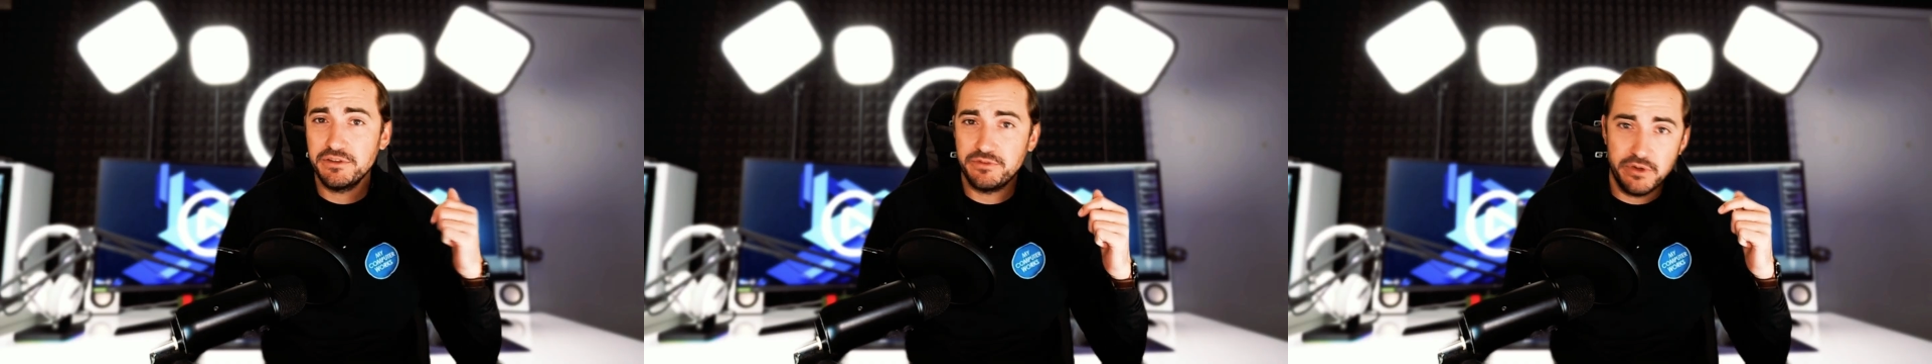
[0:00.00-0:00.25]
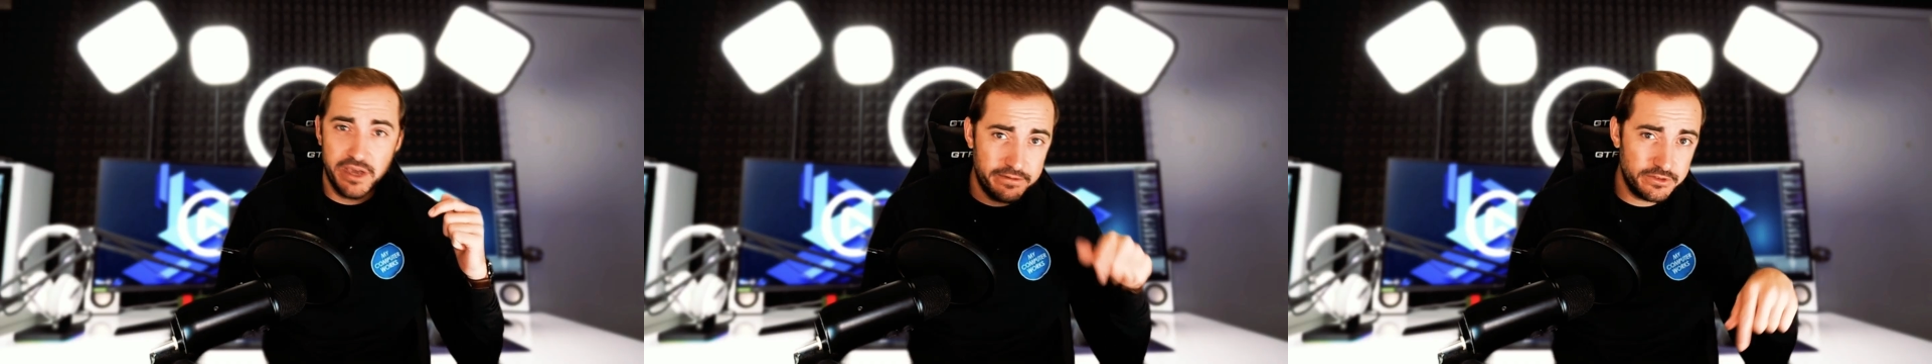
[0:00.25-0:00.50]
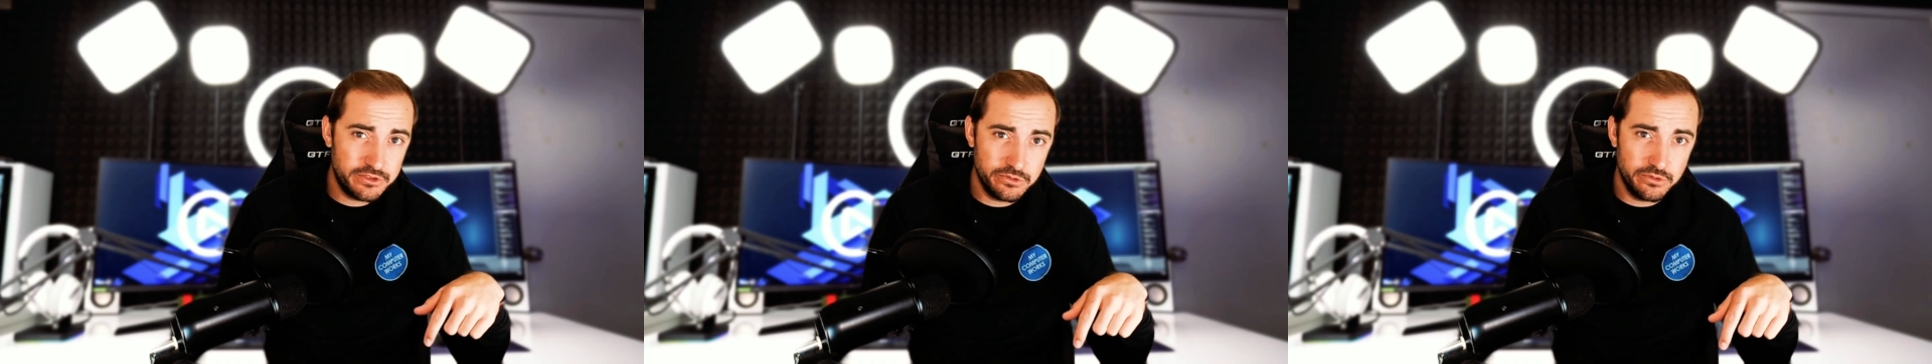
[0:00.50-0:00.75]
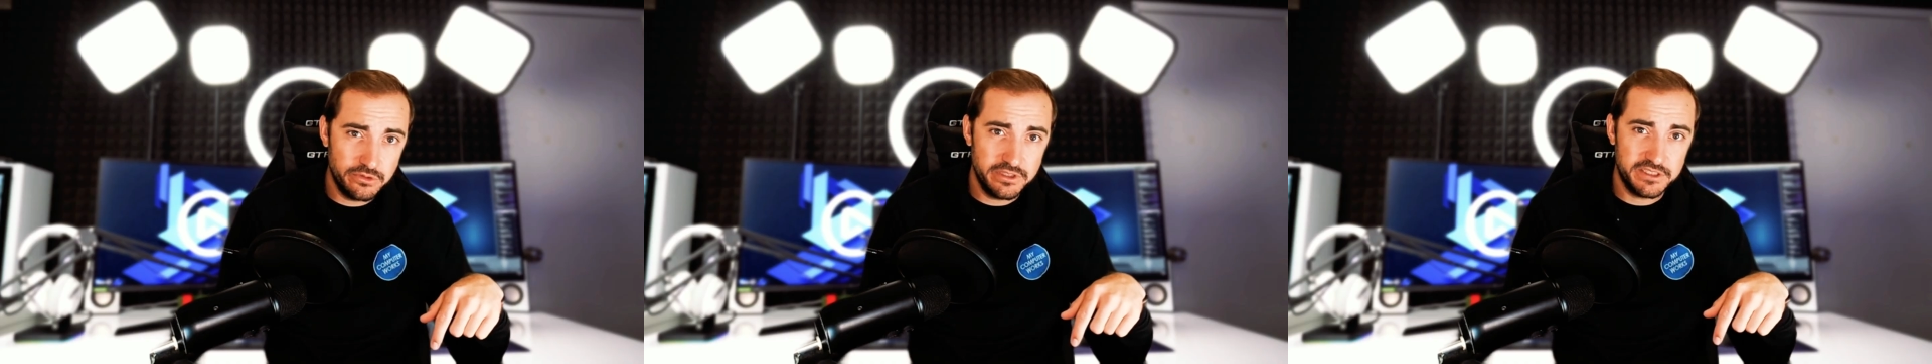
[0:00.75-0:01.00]
if you have a
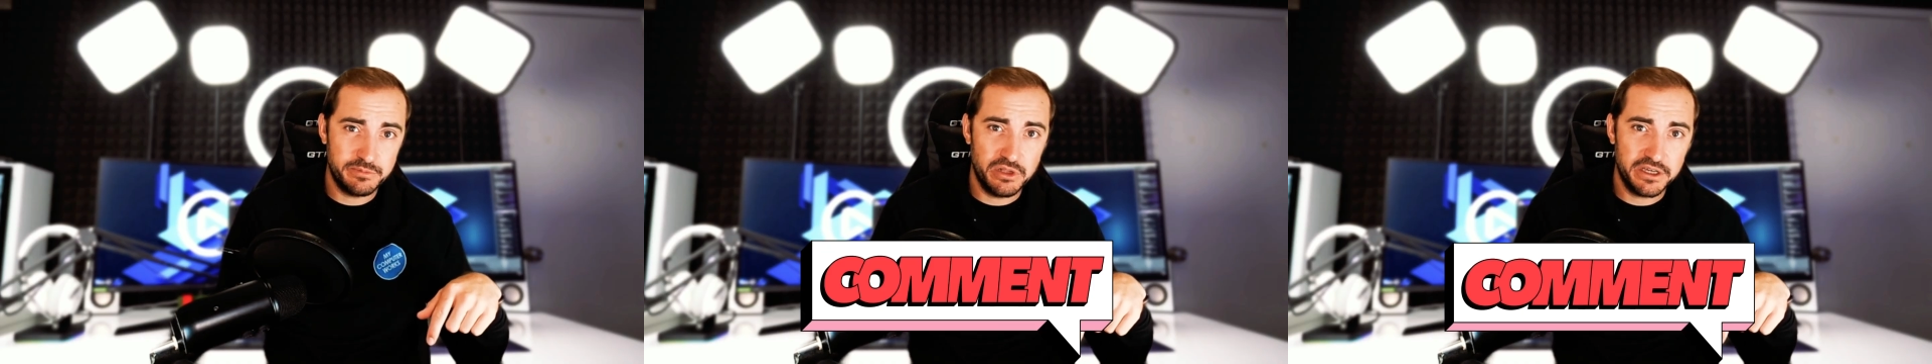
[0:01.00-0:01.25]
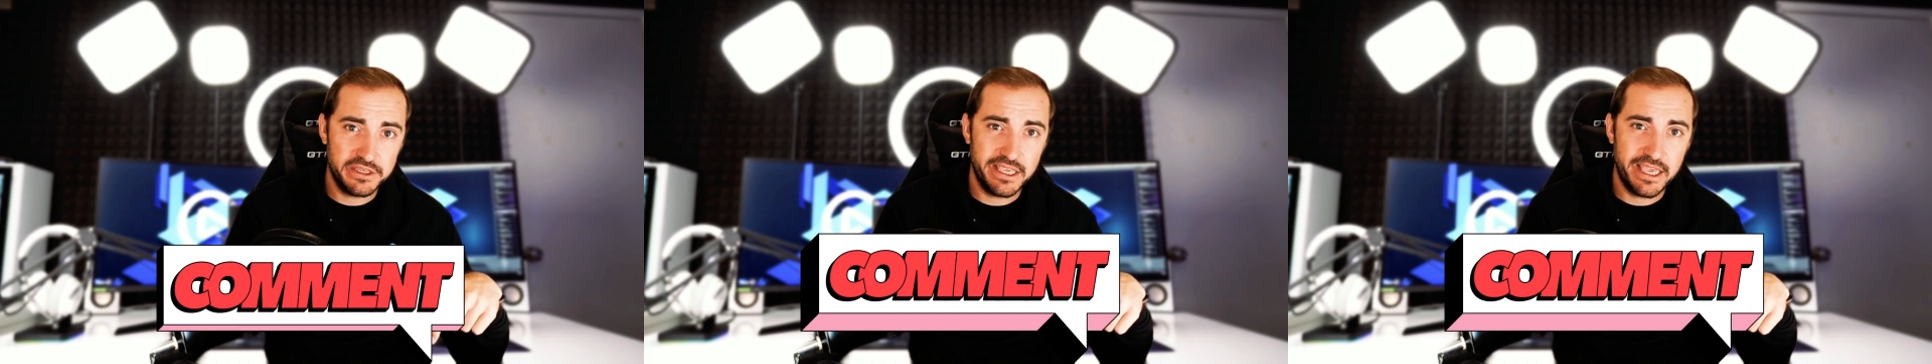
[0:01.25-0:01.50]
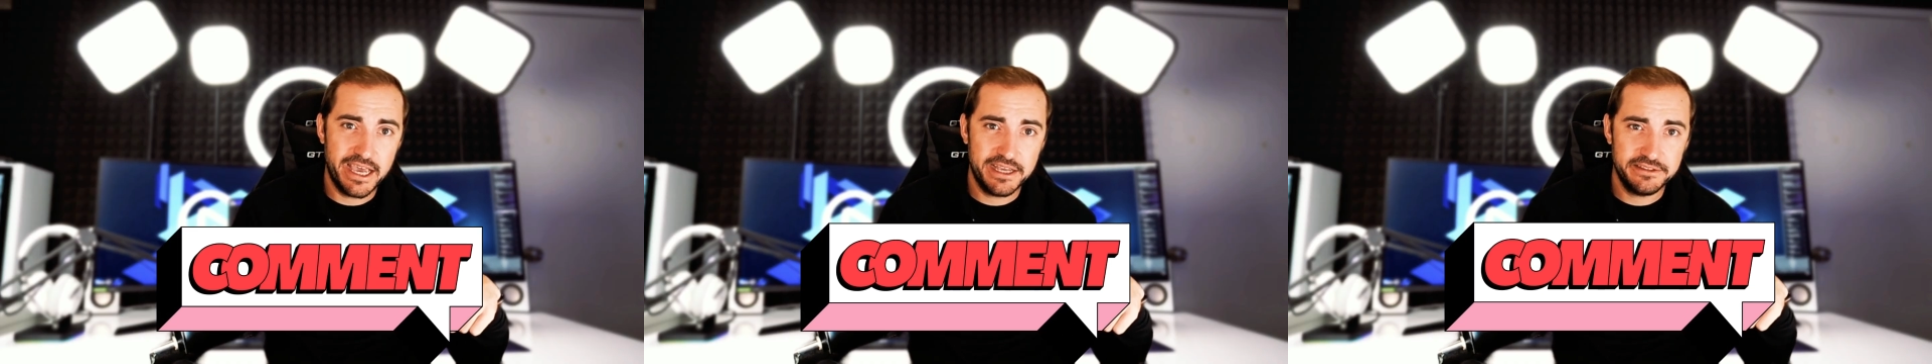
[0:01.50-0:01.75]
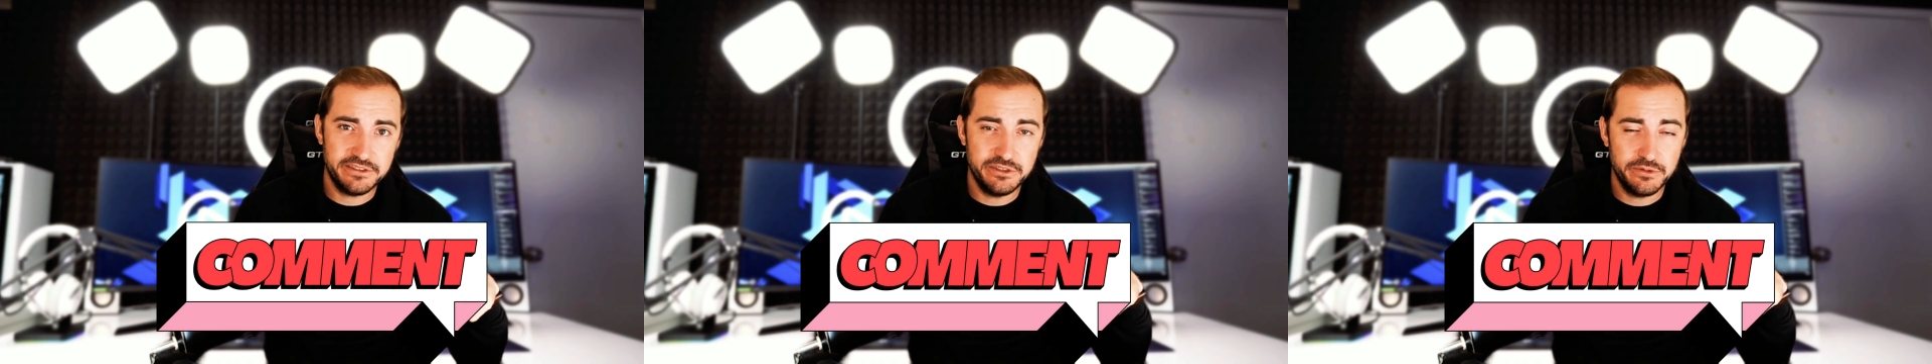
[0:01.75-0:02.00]
tool that's blocking
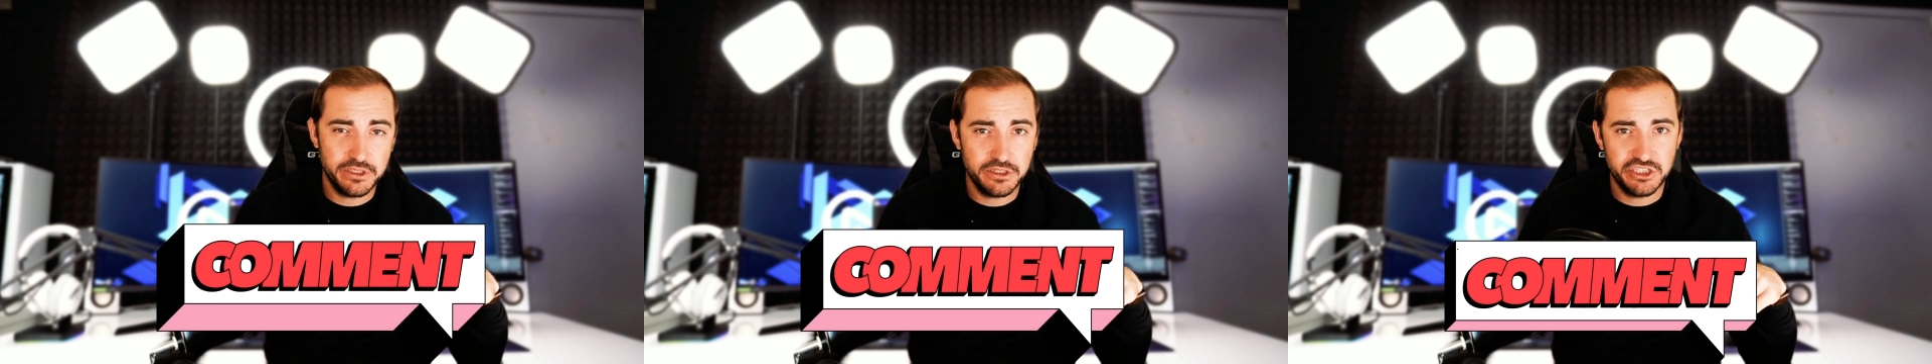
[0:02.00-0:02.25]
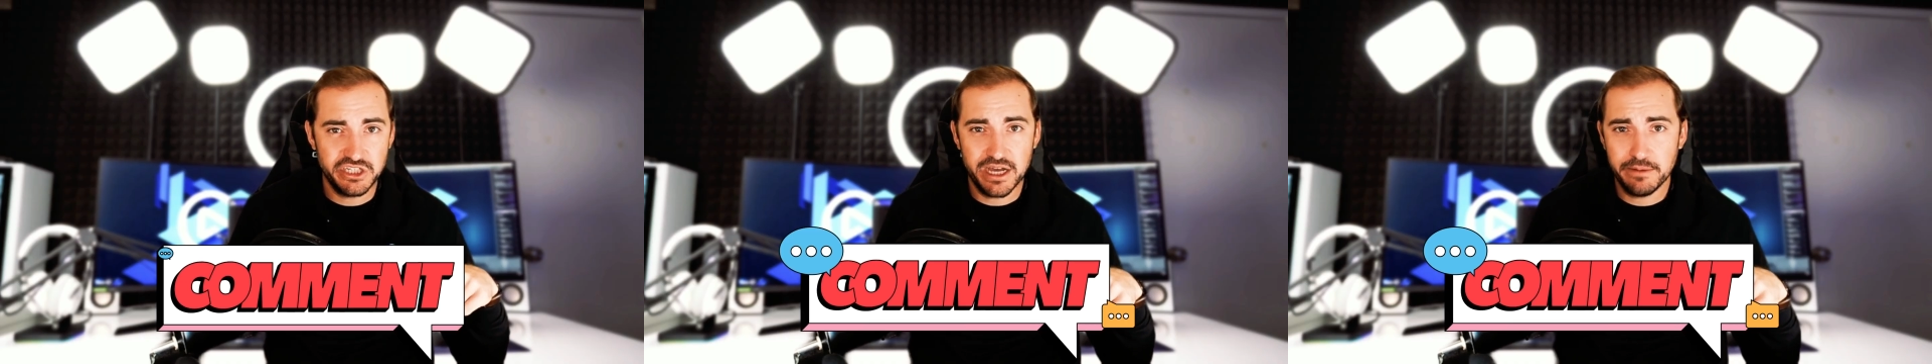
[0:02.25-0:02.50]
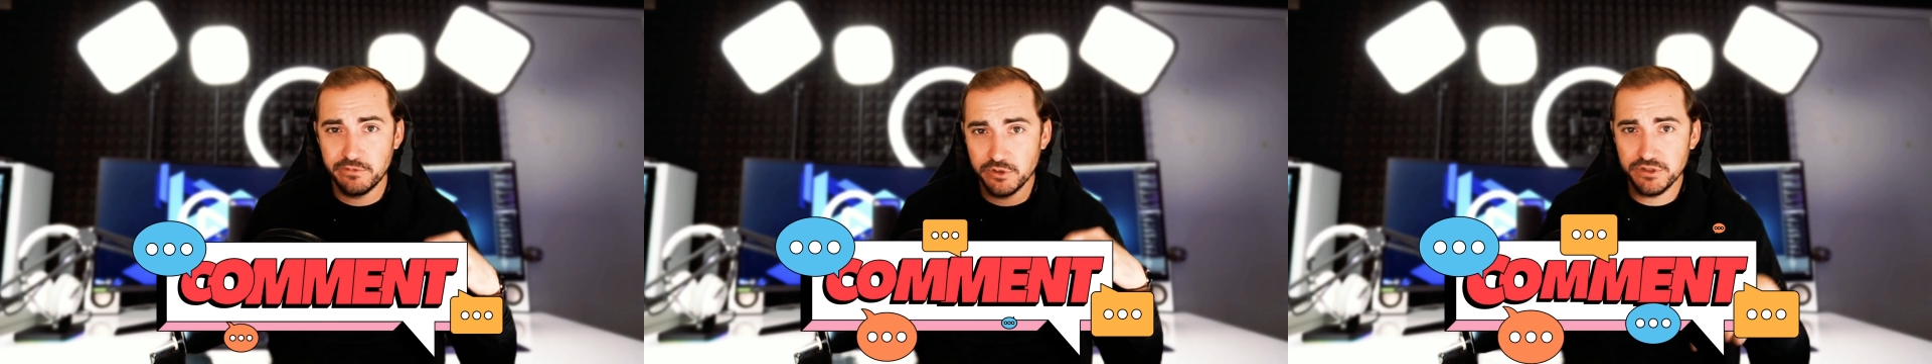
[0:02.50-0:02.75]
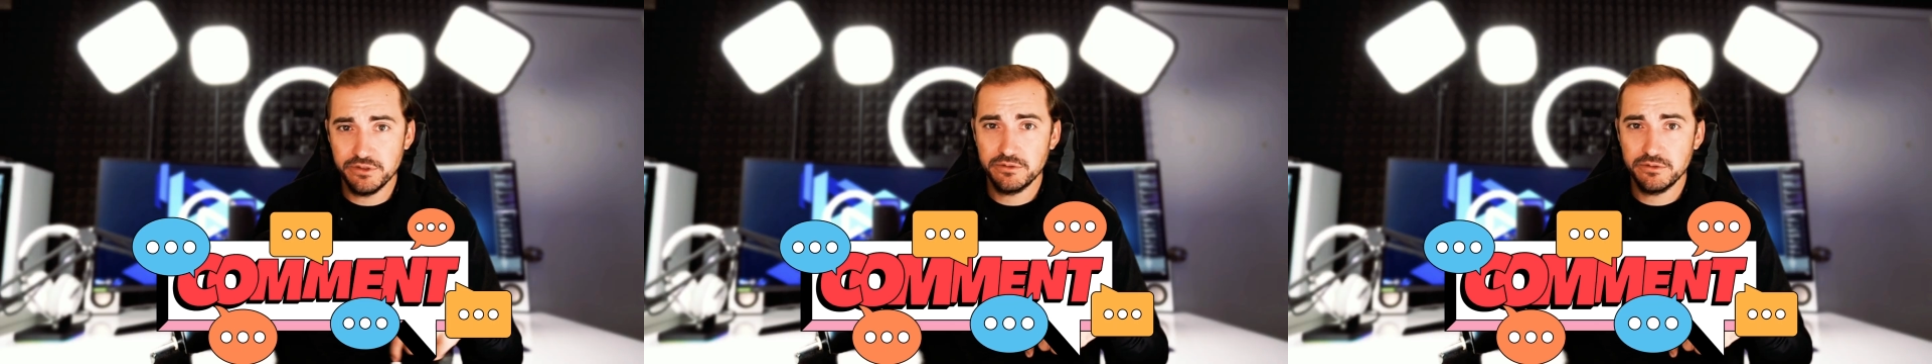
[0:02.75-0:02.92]
ads and doing a good job for you,